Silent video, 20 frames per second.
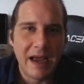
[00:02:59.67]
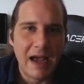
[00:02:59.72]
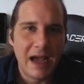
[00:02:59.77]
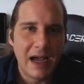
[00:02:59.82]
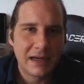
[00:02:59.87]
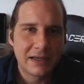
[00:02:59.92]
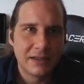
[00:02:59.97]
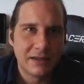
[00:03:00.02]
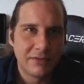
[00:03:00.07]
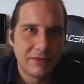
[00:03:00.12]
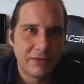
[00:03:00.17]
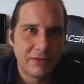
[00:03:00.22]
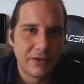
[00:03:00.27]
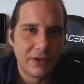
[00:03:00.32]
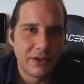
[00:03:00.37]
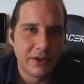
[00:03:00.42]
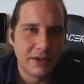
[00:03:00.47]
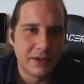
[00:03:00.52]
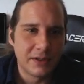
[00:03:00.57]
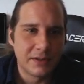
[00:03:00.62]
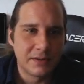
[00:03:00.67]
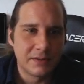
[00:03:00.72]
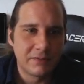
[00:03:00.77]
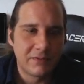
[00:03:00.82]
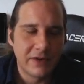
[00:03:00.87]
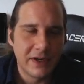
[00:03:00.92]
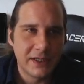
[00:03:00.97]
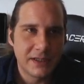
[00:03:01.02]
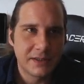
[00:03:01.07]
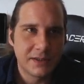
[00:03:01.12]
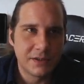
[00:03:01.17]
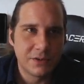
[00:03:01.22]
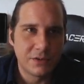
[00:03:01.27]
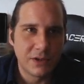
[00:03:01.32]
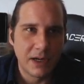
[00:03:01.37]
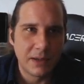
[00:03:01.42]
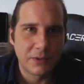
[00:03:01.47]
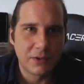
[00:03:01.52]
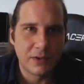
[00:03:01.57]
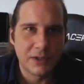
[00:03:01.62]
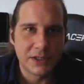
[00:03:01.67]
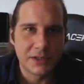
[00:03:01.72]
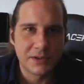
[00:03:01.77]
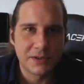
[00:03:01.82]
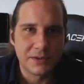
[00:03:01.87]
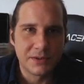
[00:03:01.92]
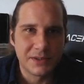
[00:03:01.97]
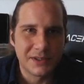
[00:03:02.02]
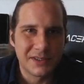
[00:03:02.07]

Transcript: active for the fates to drop crystals.